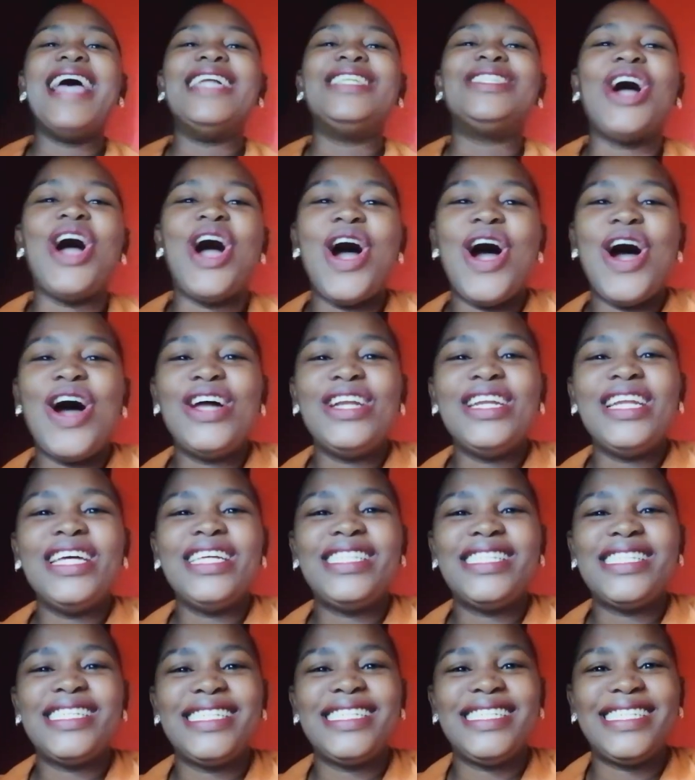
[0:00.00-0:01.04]
And
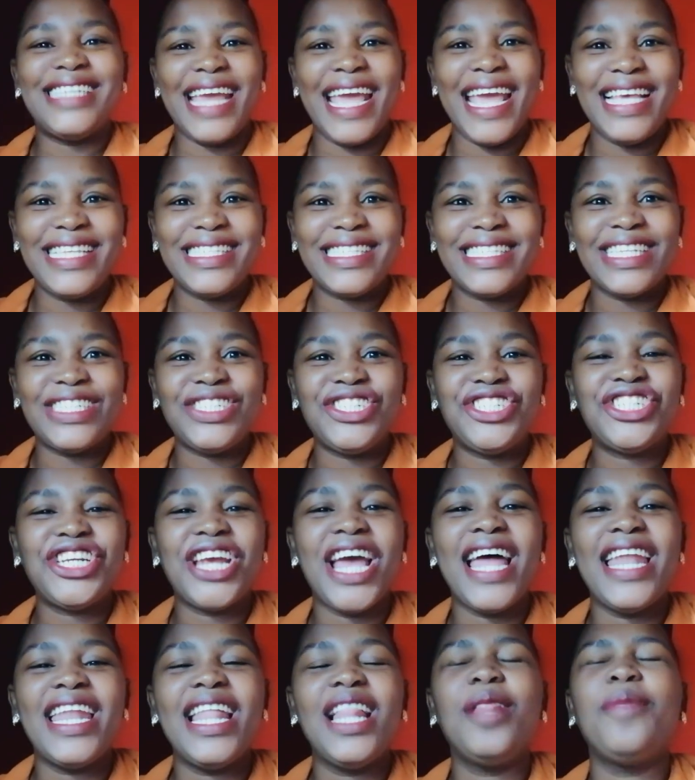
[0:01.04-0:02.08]
on today's
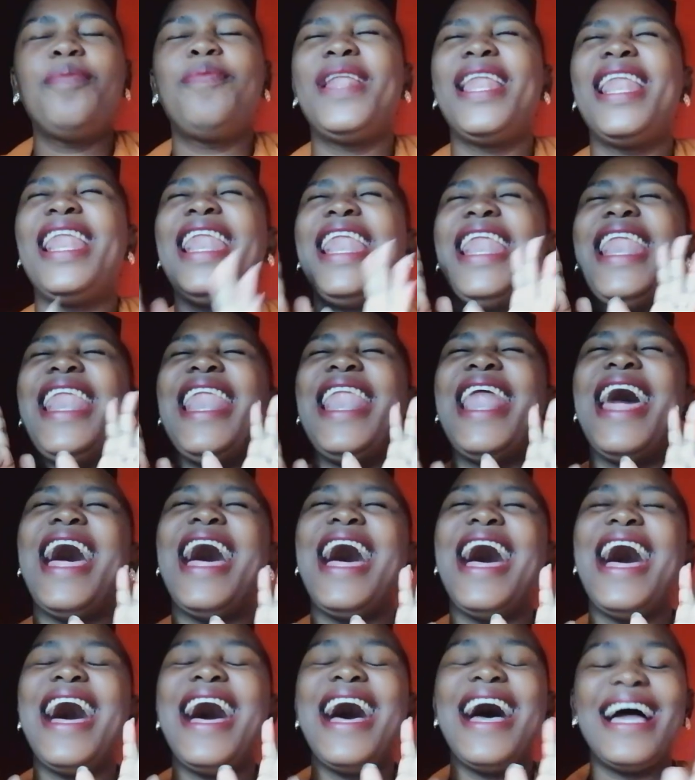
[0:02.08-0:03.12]
channel
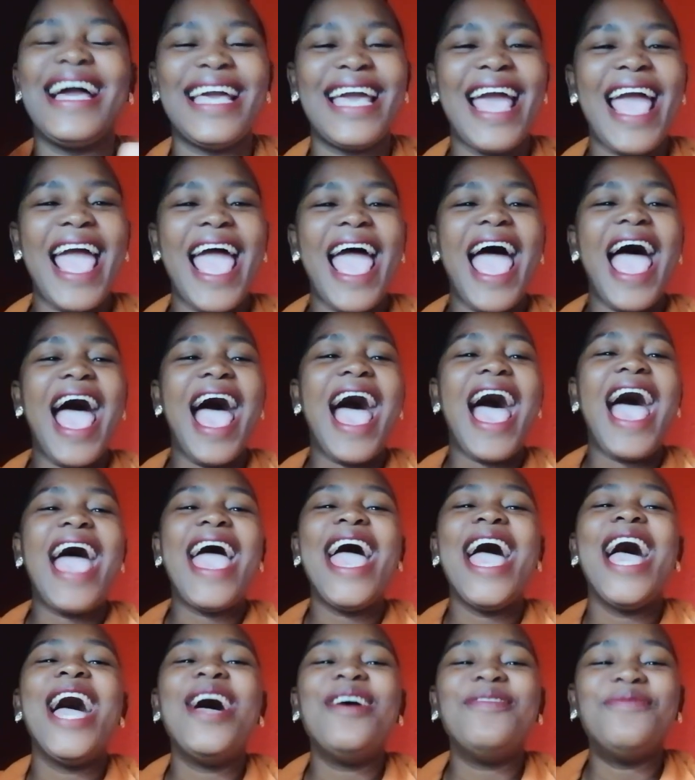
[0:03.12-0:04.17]
plug, I
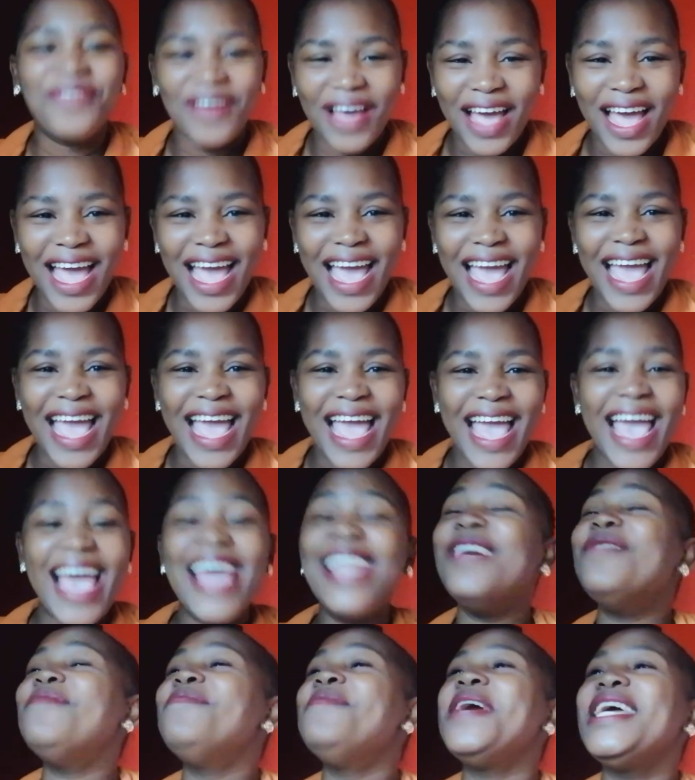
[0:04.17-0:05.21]
have
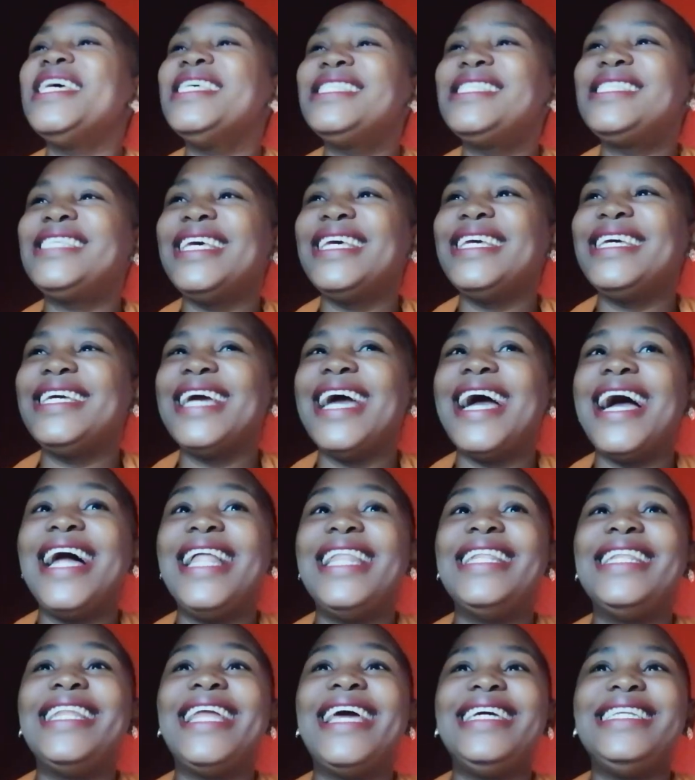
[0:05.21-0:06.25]
an amazing
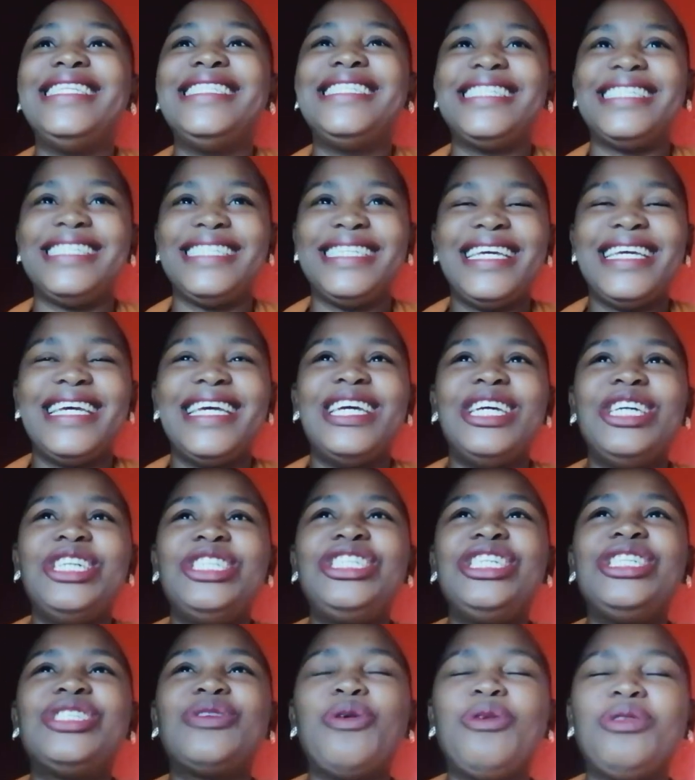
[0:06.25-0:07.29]
lady.
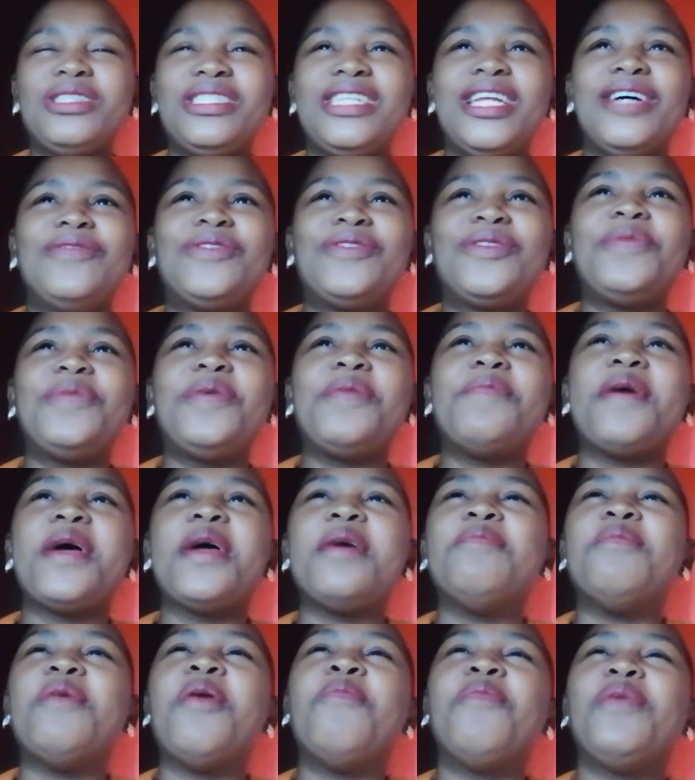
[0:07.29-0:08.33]
She's old enough to be
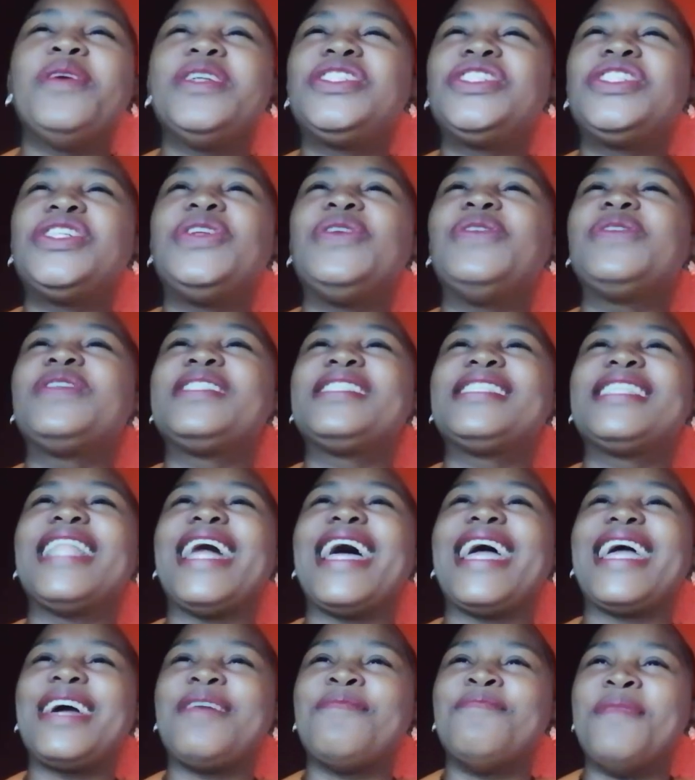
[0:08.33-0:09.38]
my mom, but she looks
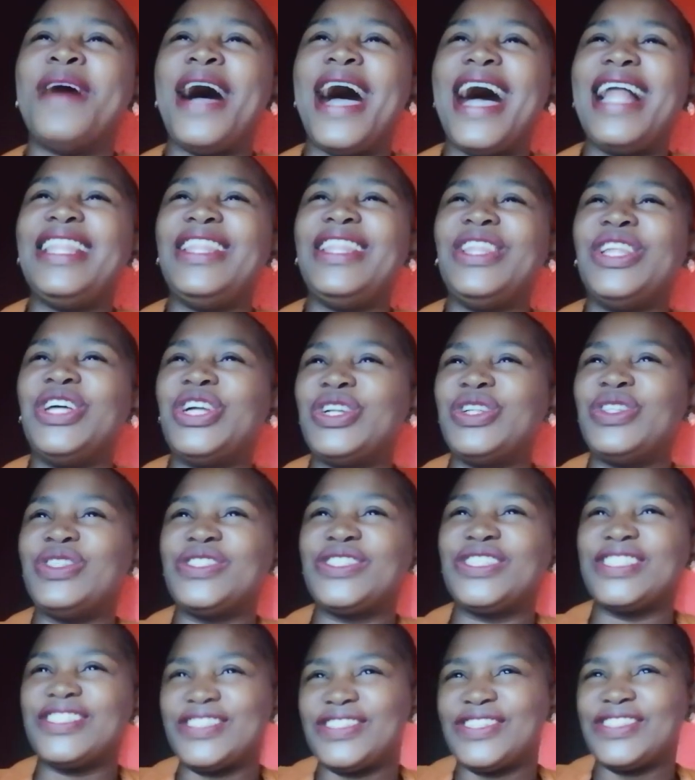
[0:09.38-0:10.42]
like my little
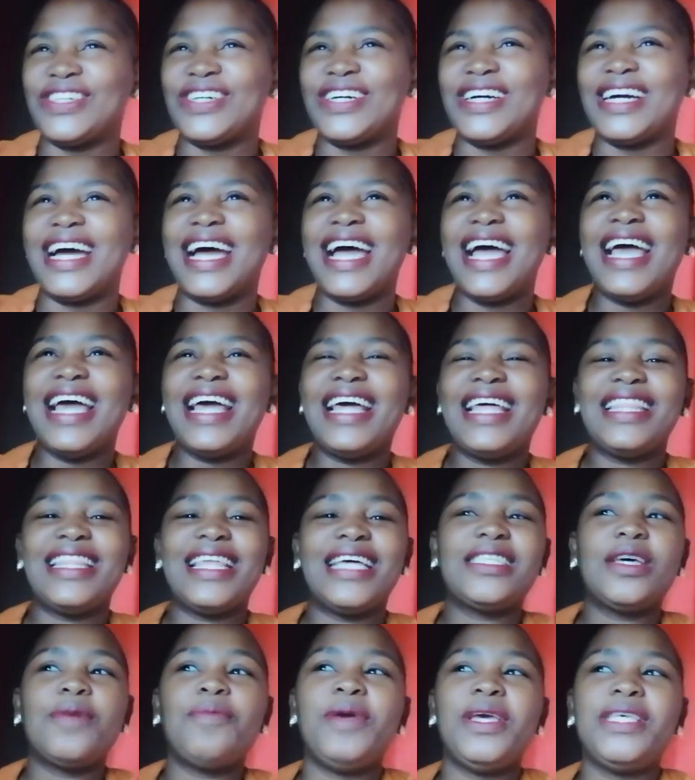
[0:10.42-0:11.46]
sister.
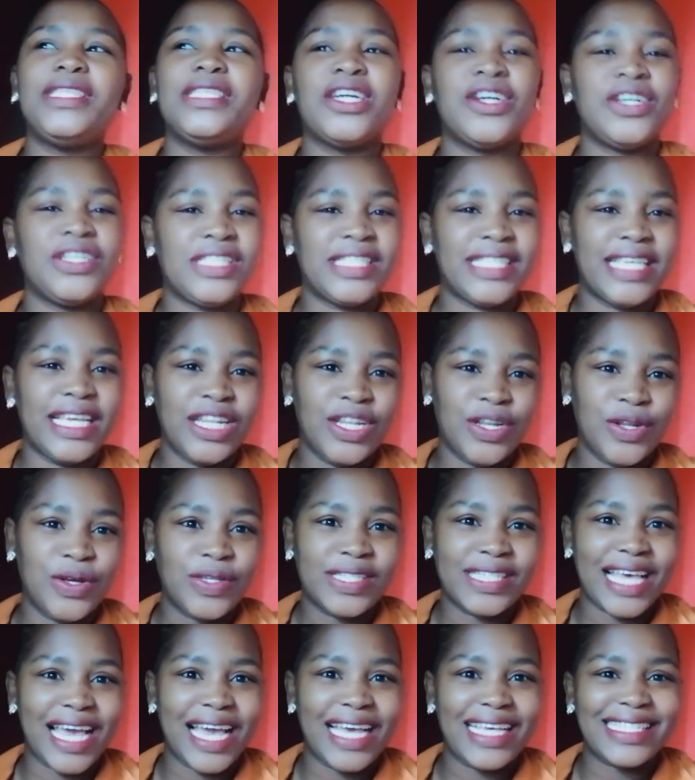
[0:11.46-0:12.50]
That's amazing, her skin
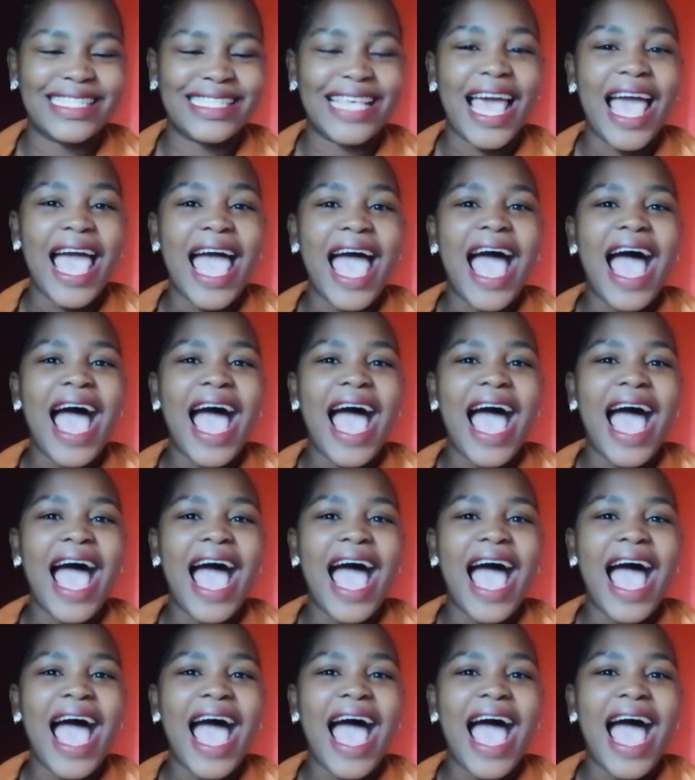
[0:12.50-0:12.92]
looks, guys.